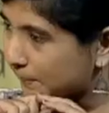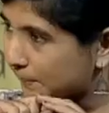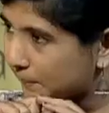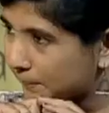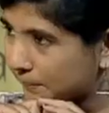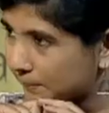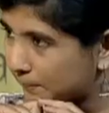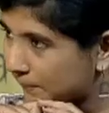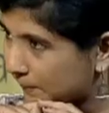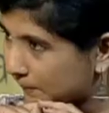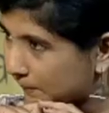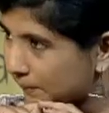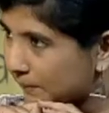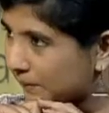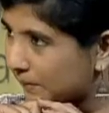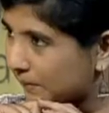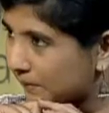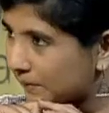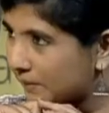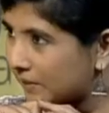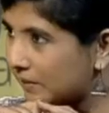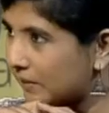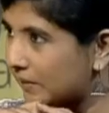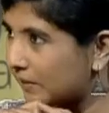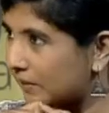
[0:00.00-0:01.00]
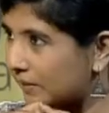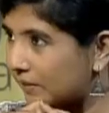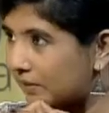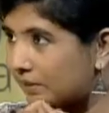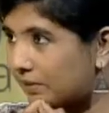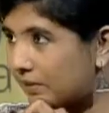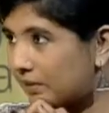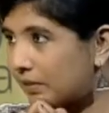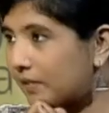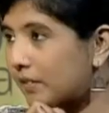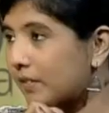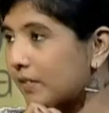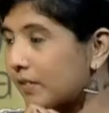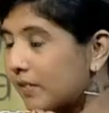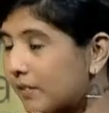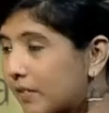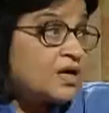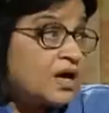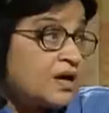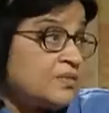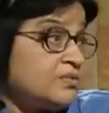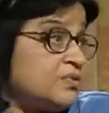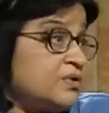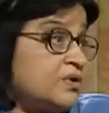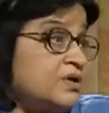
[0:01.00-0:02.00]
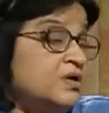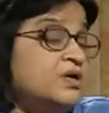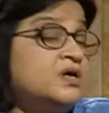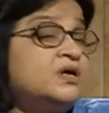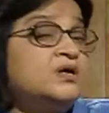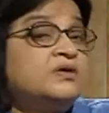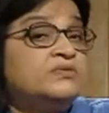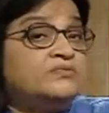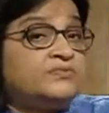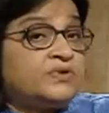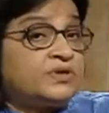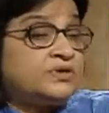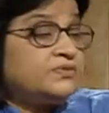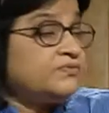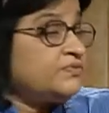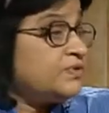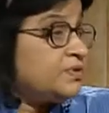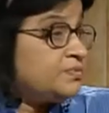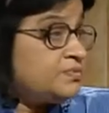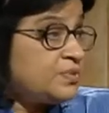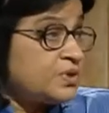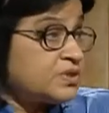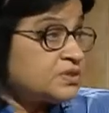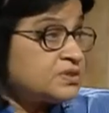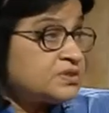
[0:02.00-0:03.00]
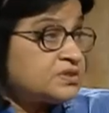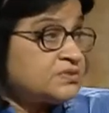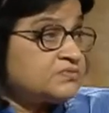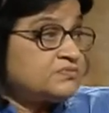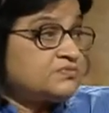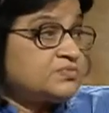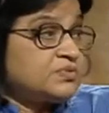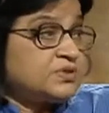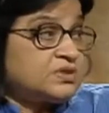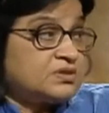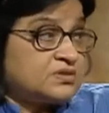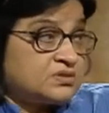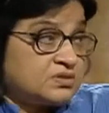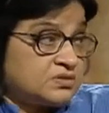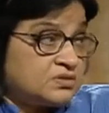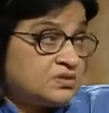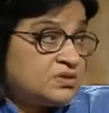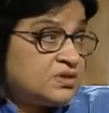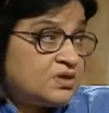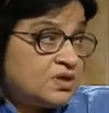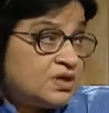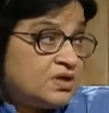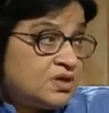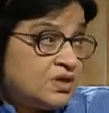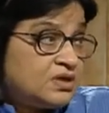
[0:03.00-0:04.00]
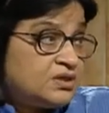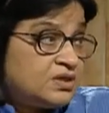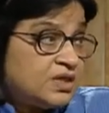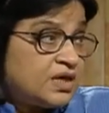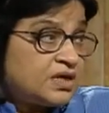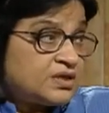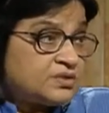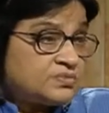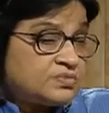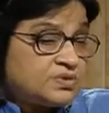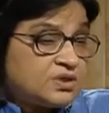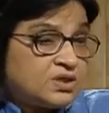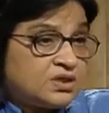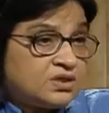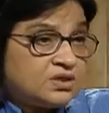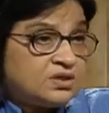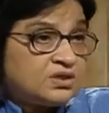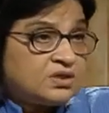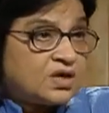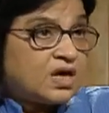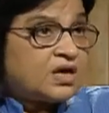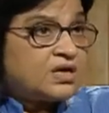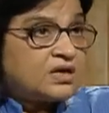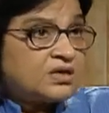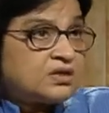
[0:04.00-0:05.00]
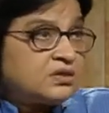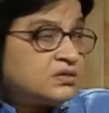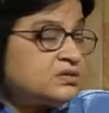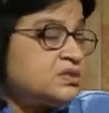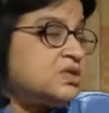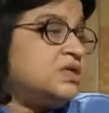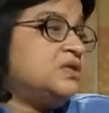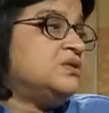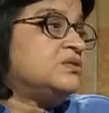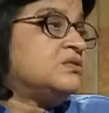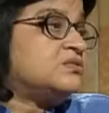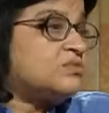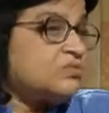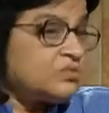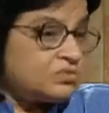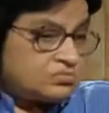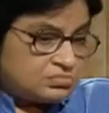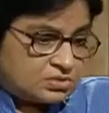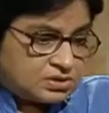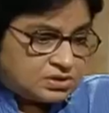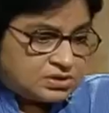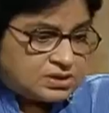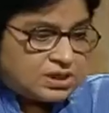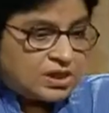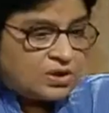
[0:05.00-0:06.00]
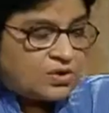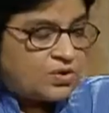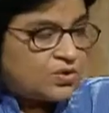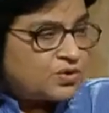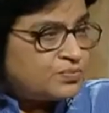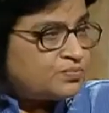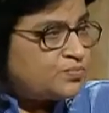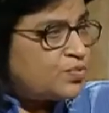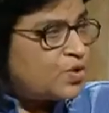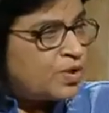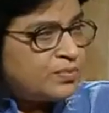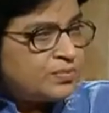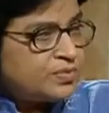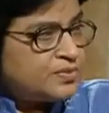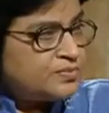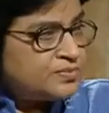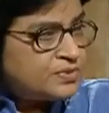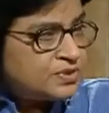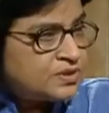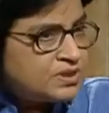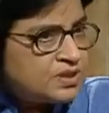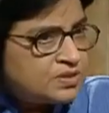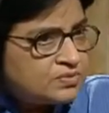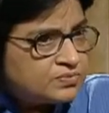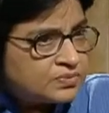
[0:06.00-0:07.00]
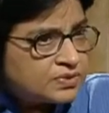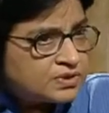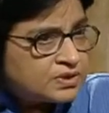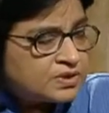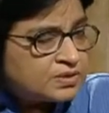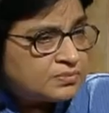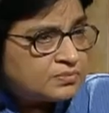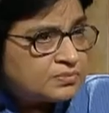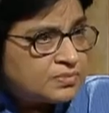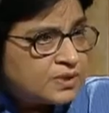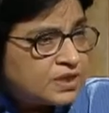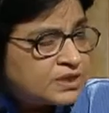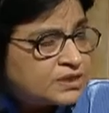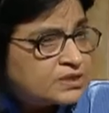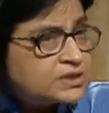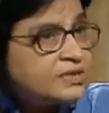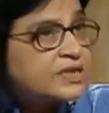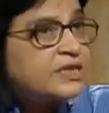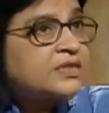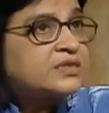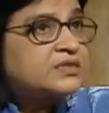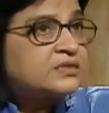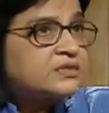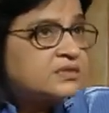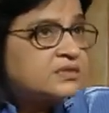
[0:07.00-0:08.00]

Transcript: myself because I think I'm a very very positive person, that way. I take on problems, deal with them. But yes,